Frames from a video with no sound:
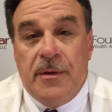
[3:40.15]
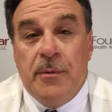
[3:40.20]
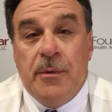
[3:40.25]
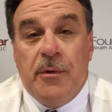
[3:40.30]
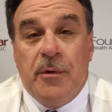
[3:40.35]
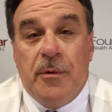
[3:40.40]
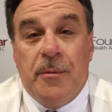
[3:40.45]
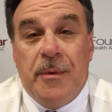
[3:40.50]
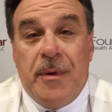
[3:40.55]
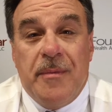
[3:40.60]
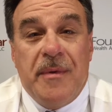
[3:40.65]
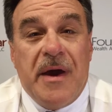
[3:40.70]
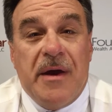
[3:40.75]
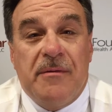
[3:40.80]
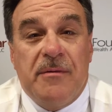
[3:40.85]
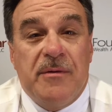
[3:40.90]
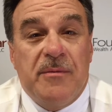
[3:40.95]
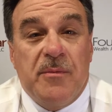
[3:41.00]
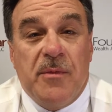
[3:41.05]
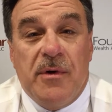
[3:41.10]
We will be
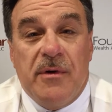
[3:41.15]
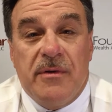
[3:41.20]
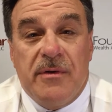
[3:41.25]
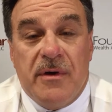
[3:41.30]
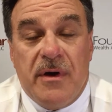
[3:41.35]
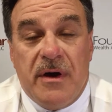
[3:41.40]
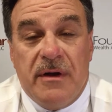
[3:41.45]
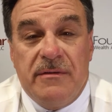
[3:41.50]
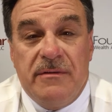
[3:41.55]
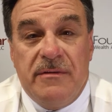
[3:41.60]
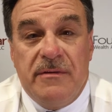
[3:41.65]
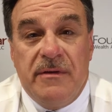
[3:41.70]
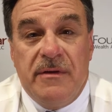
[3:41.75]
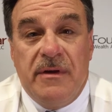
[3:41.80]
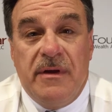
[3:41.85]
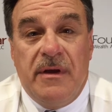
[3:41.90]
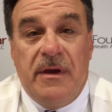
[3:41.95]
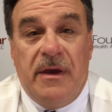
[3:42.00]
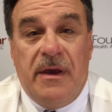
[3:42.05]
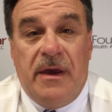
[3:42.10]
back with more thoughts
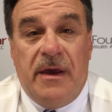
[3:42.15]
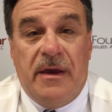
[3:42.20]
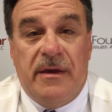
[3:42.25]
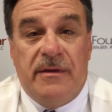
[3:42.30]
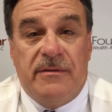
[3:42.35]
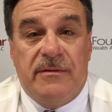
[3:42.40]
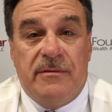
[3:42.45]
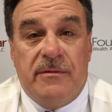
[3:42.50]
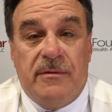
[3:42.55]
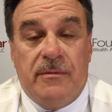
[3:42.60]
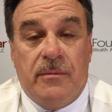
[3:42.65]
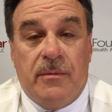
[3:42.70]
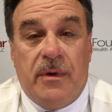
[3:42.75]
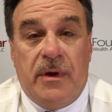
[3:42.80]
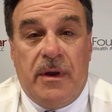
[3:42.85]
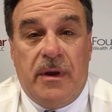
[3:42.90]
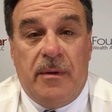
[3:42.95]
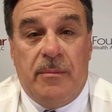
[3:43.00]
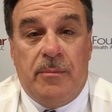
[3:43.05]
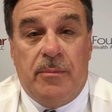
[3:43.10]
as
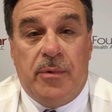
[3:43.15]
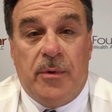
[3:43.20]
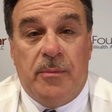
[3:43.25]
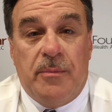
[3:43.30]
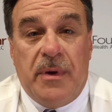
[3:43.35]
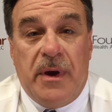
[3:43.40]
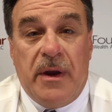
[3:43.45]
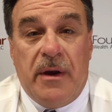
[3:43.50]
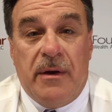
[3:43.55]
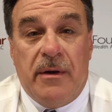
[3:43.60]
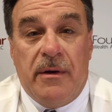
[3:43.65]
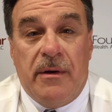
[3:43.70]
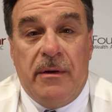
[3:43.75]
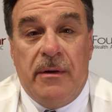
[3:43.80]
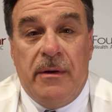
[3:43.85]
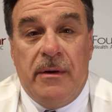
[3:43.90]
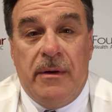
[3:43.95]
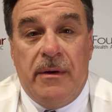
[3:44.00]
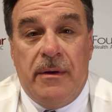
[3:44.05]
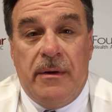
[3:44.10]
we prepare
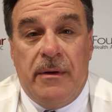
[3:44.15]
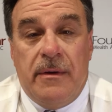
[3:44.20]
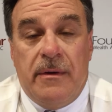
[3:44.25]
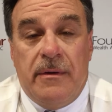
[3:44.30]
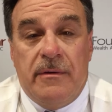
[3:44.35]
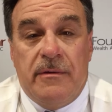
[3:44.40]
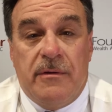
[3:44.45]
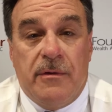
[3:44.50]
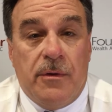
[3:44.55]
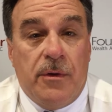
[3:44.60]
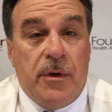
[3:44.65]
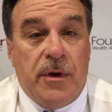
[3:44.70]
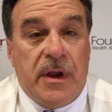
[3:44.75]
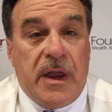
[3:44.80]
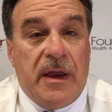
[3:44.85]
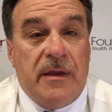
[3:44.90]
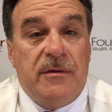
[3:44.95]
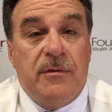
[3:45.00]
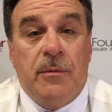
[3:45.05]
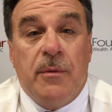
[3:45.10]
to look
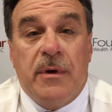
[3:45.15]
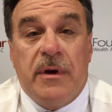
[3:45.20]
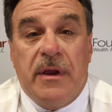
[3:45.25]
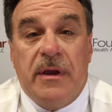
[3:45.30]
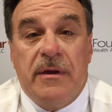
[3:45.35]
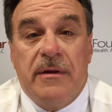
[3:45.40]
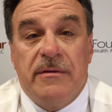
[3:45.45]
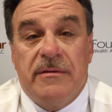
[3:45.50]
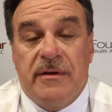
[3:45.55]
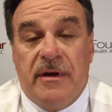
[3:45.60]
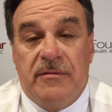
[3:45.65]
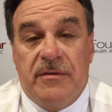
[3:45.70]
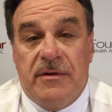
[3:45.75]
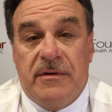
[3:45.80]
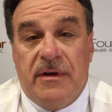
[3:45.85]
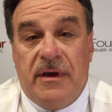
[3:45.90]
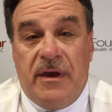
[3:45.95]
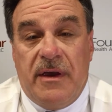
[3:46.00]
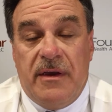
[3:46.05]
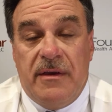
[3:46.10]
at
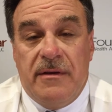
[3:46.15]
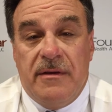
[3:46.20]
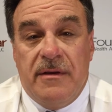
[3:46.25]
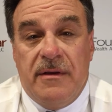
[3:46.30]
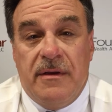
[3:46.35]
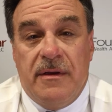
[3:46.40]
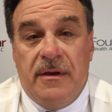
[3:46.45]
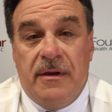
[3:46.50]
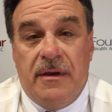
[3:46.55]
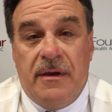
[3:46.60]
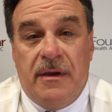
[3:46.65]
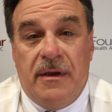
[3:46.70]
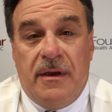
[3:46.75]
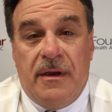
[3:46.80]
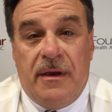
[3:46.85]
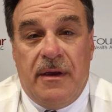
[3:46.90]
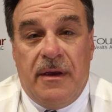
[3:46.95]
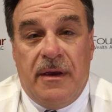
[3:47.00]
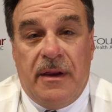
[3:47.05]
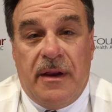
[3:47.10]
2017,
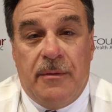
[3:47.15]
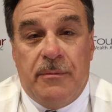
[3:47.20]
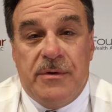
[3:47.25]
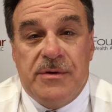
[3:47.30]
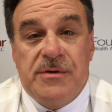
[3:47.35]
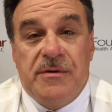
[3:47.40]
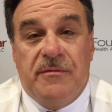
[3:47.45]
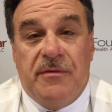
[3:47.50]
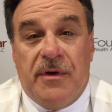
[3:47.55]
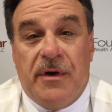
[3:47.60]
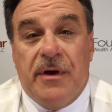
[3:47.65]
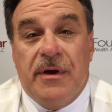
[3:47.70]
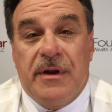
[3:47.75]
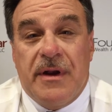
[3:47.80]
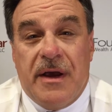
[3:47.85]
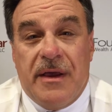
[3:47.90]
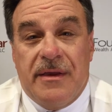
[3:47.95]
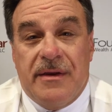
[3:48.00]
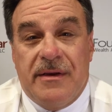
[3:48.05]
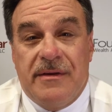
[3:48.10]
and I wish you a very good
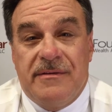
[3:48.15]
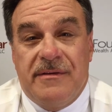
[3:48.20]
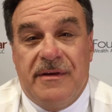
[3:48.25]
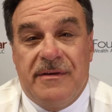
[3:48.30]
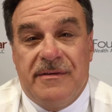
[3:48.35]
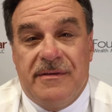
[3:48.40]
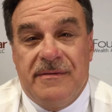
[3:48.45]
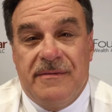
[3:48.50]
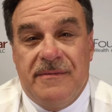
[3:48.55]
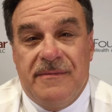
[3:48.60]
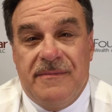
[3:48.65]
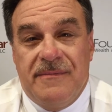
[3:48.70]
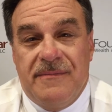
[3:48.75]
holiday season.